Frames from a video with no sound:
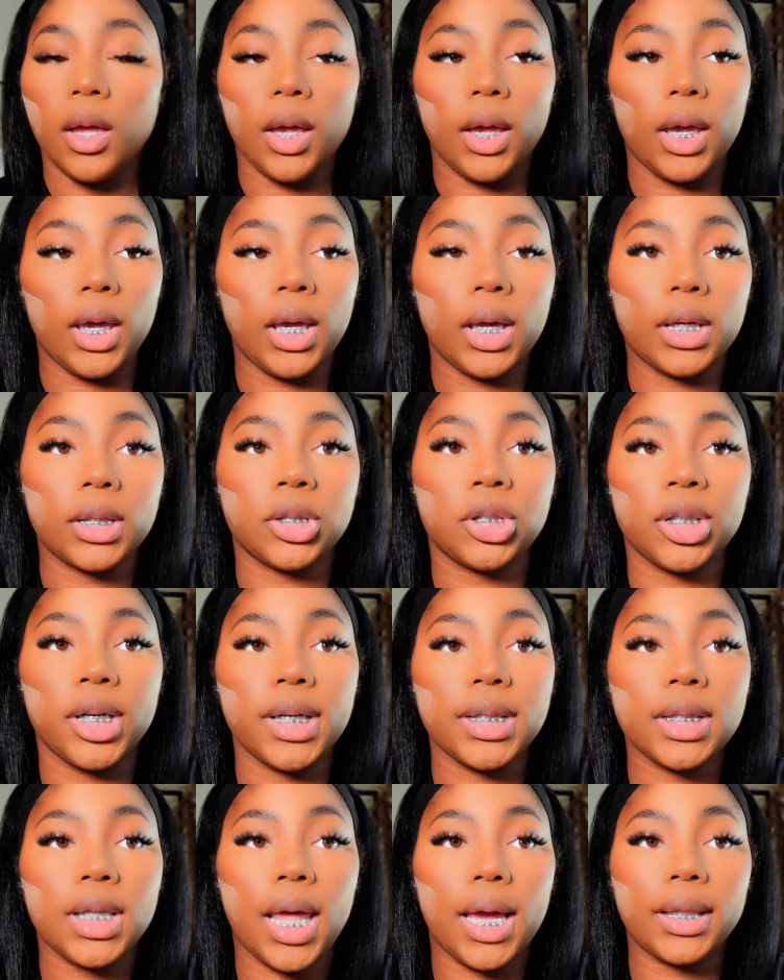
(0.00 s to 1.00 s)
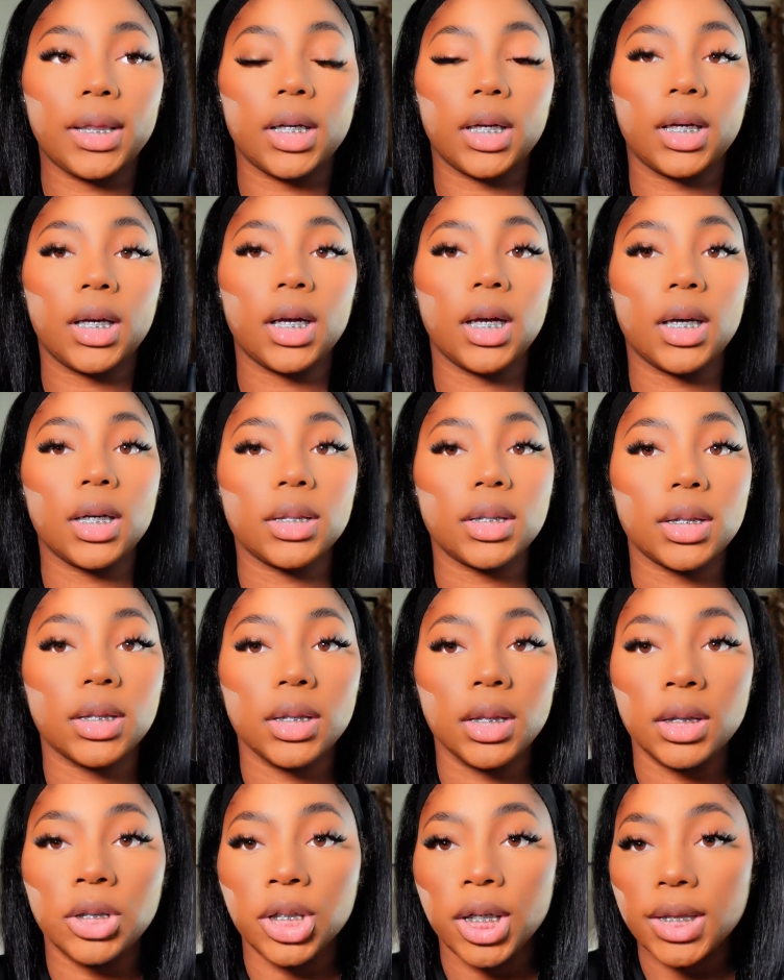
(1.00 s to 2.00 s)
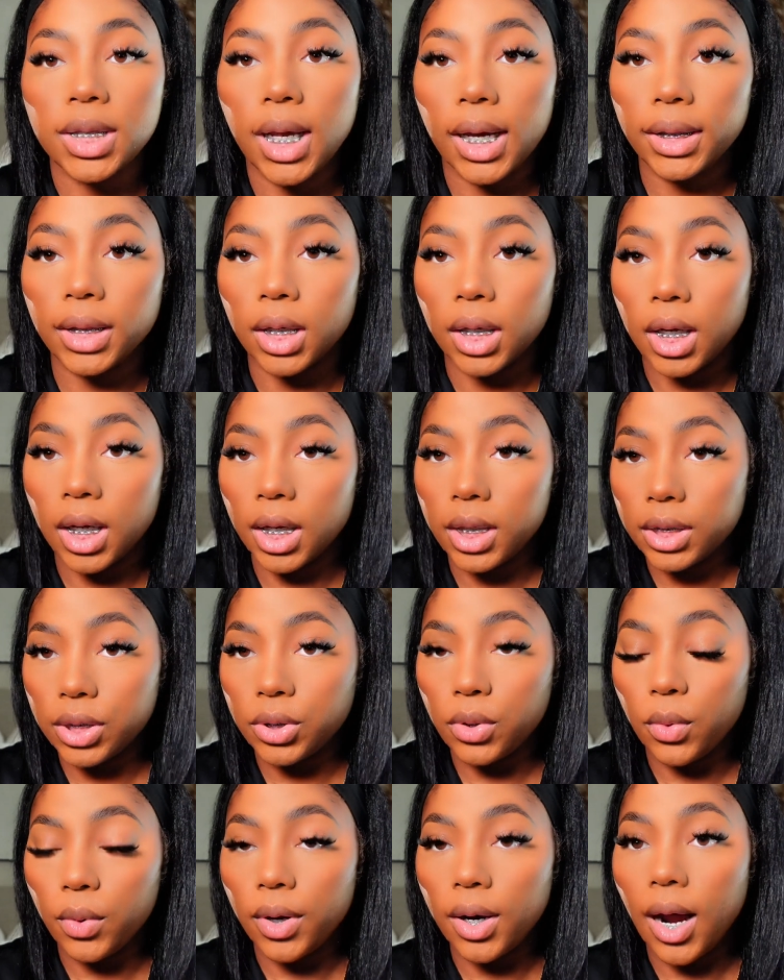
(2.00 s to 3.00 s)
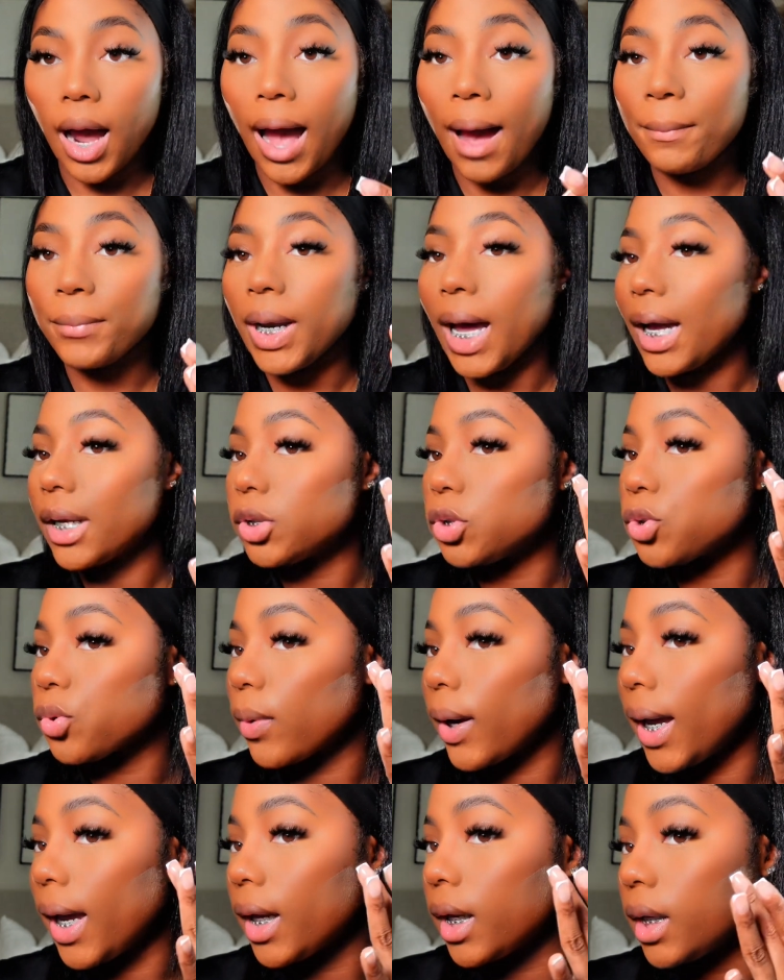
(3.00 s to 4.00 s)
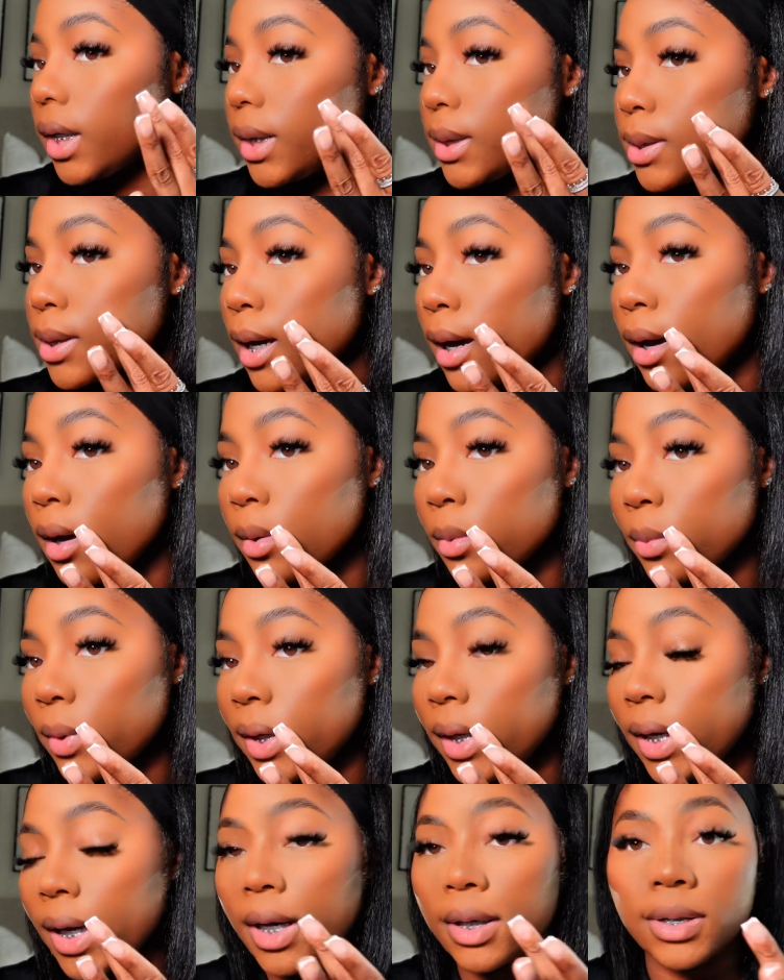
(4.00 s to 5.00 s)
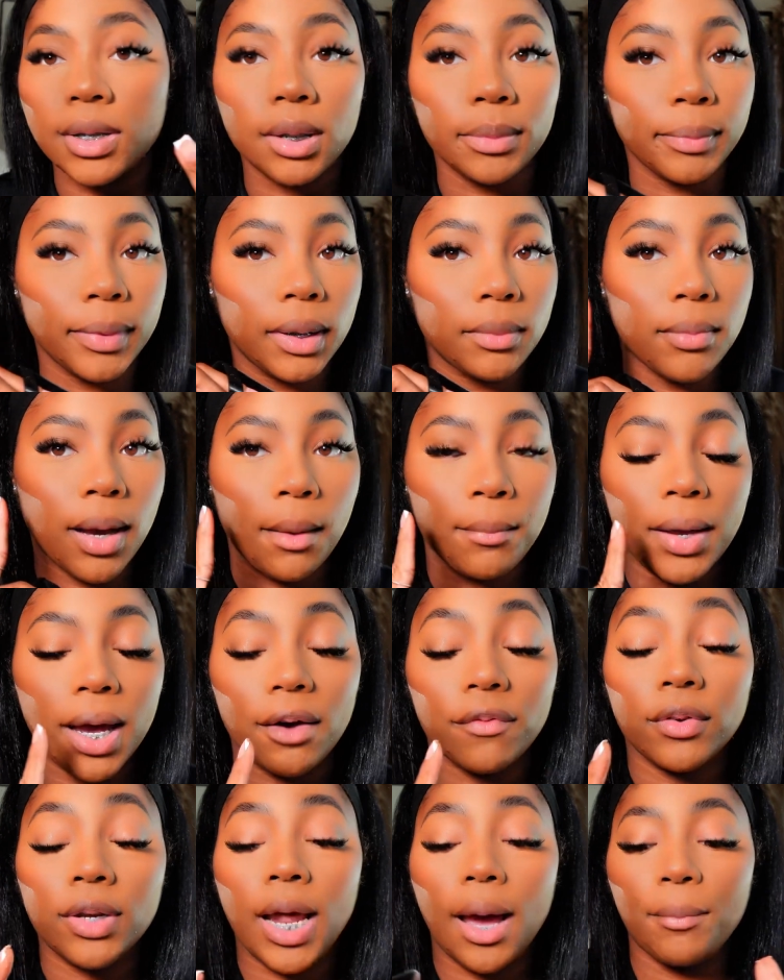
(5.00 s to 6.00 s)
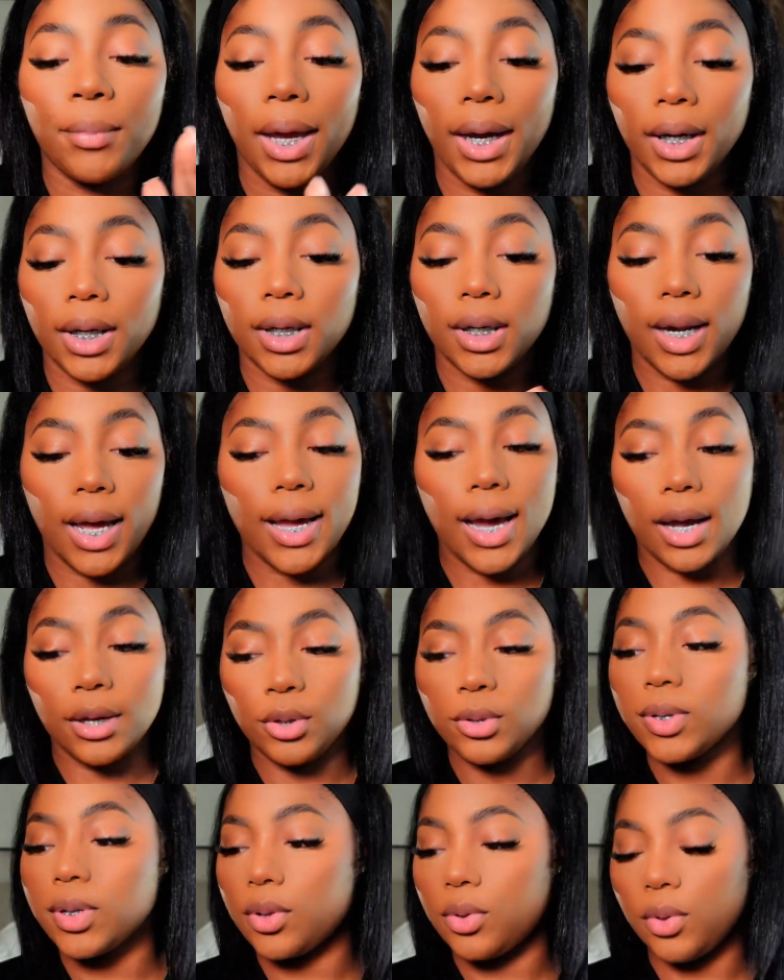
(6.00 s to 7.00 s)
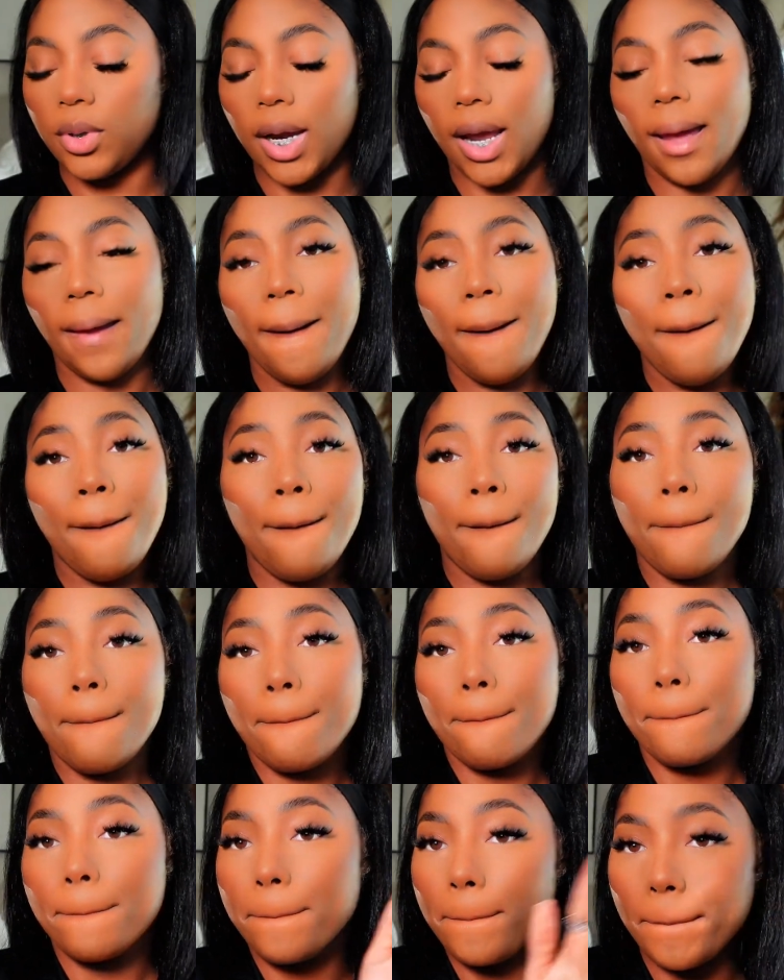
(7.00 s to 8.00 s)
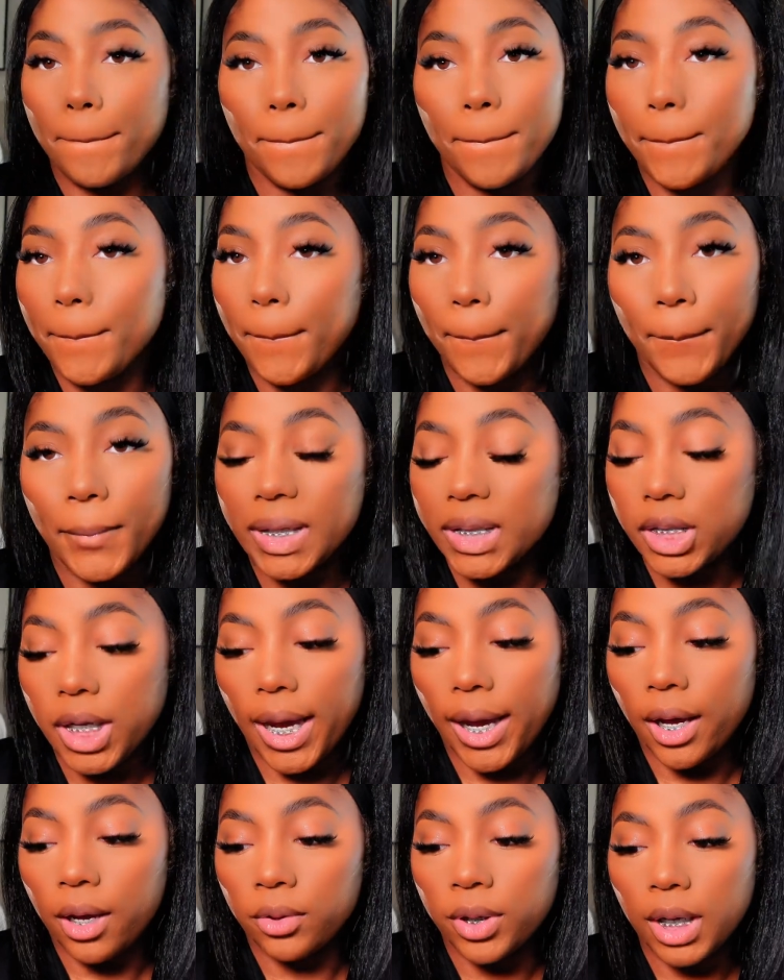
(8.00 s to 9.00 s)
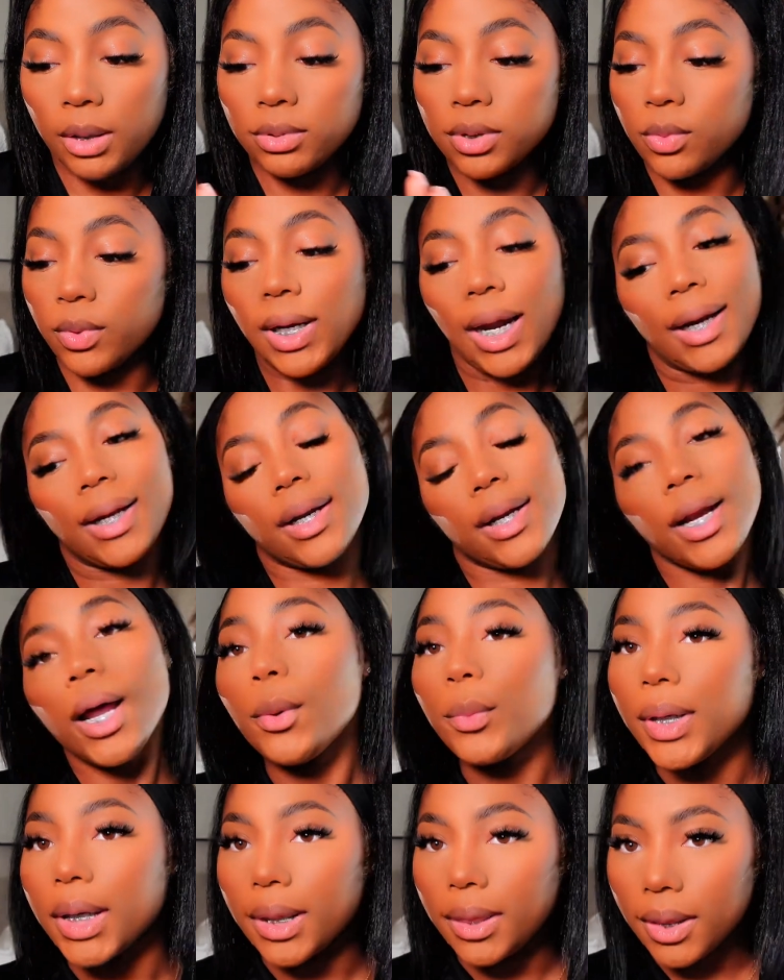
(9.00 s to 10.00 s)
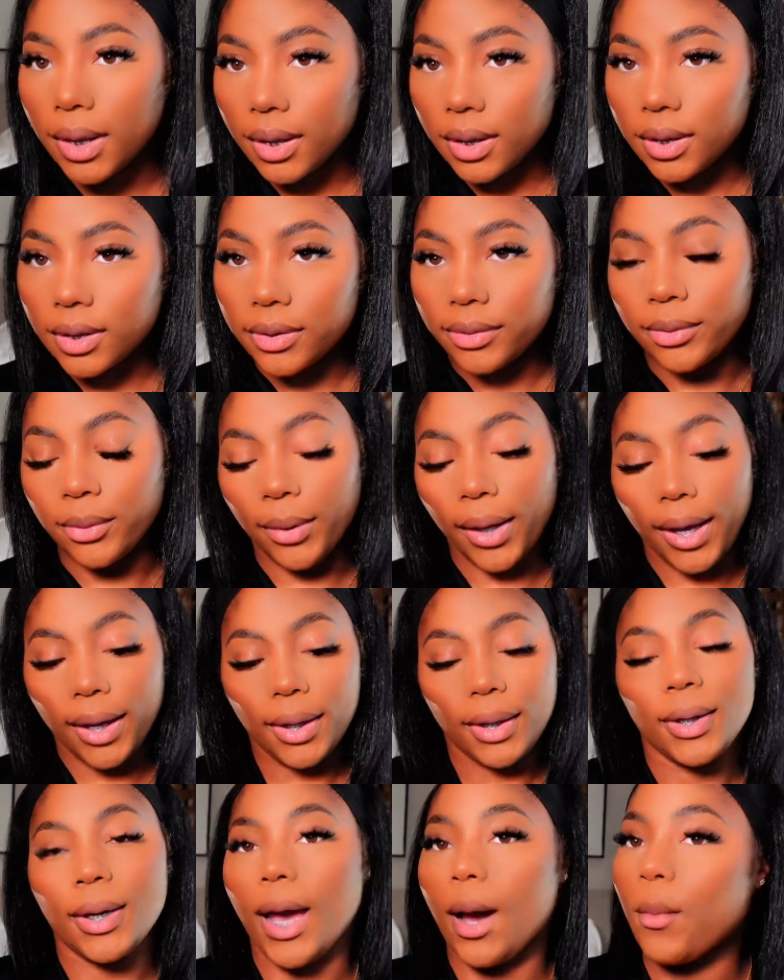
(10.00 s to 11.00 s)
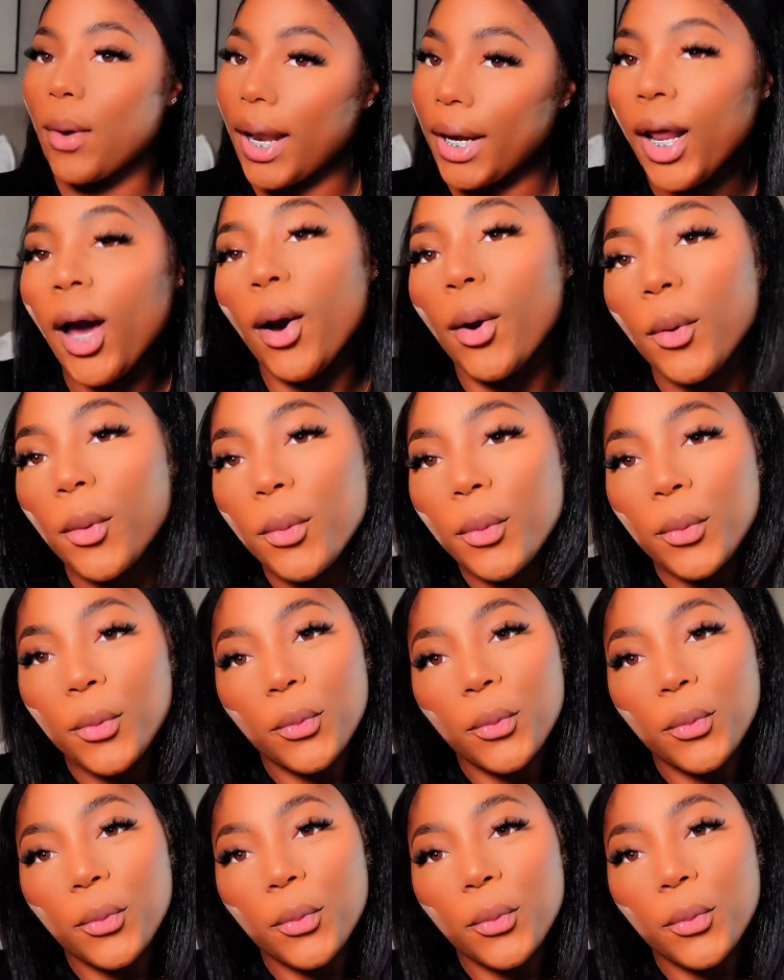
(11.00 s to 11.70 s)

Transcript: And just like the contour, I'm not dragging this all the way down to meet my mouth. Now, back in the day, I used to do that. But child, that was when I didn't know nothing. Okay, now I know.